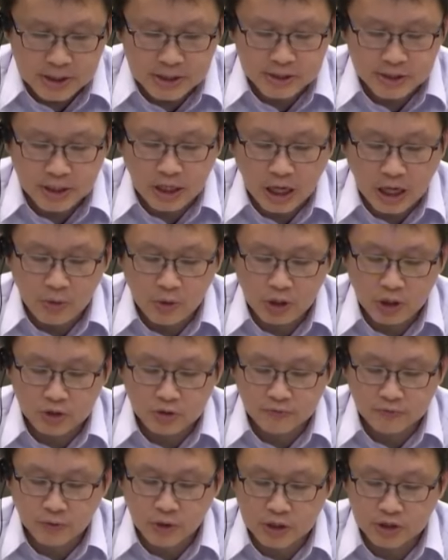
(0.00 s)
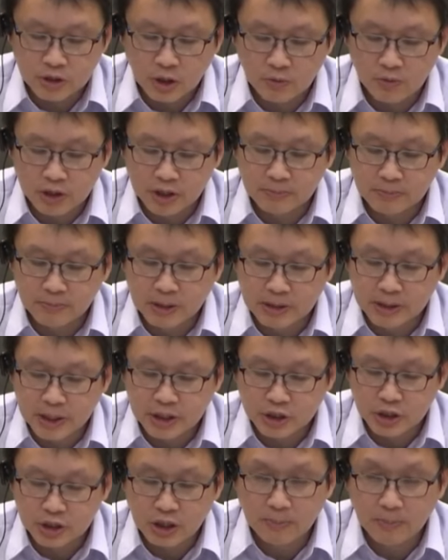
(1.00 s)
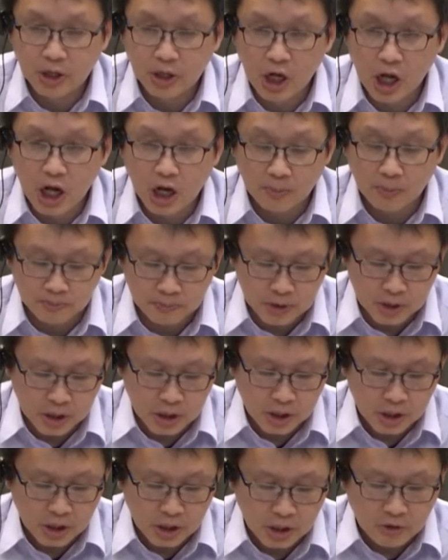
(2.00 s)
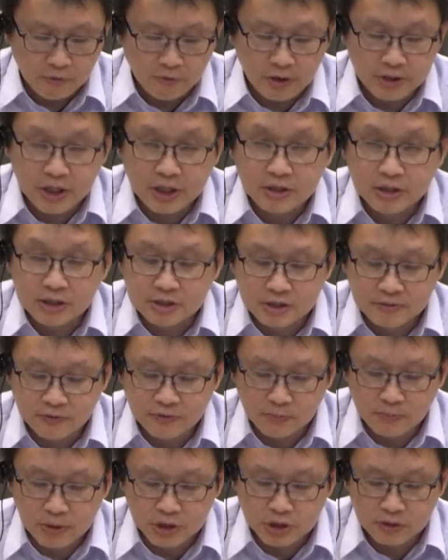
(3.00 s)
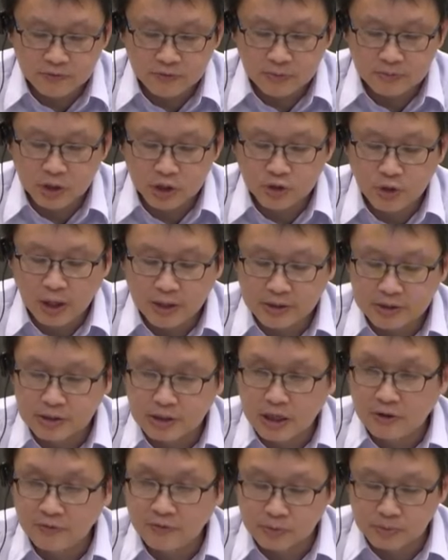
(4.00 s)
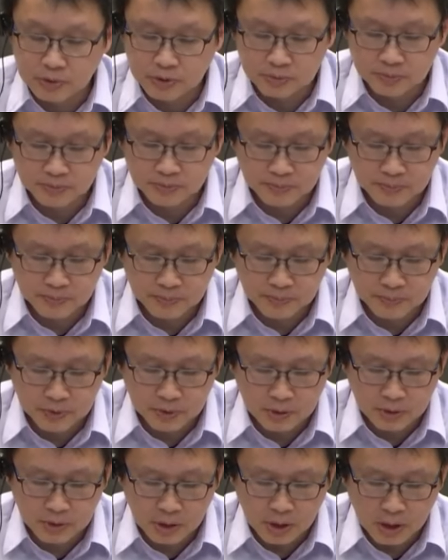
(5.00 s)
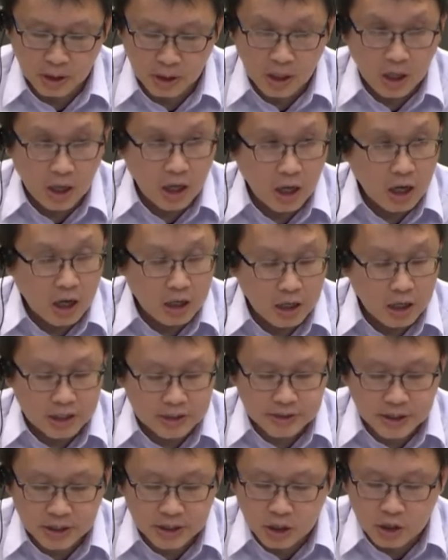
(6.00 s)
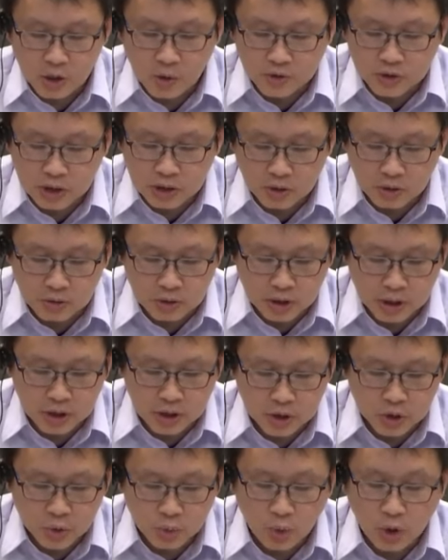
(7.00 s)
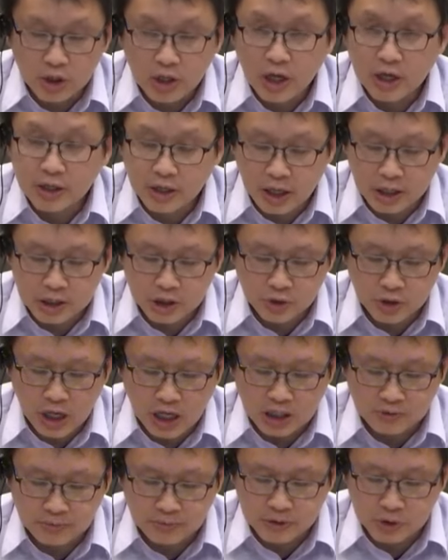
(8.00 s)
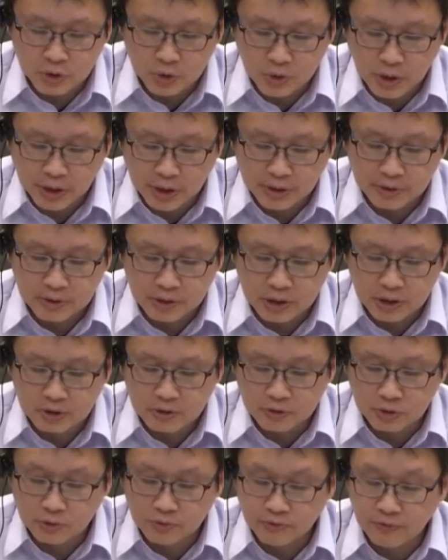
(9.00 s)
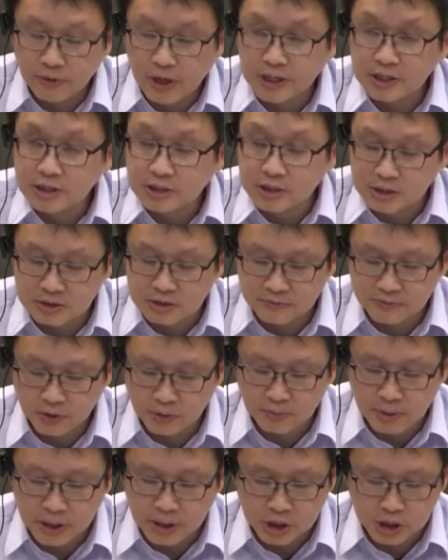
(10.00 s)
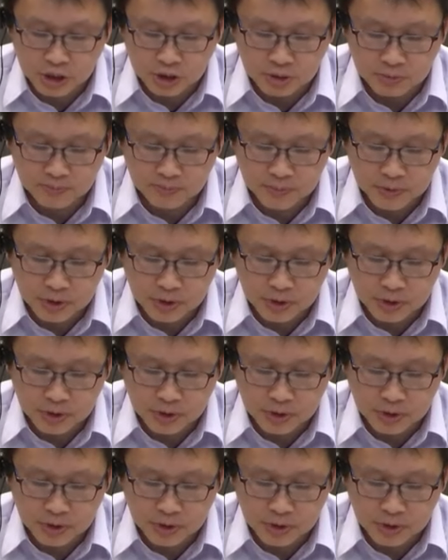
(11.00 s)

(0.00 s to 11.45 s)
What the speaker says: Instead, I would like to focus on recommendations that may help fighting disinformation from the Chinese government. Let's take a closer look into what other countries have been doing to fight disinformation.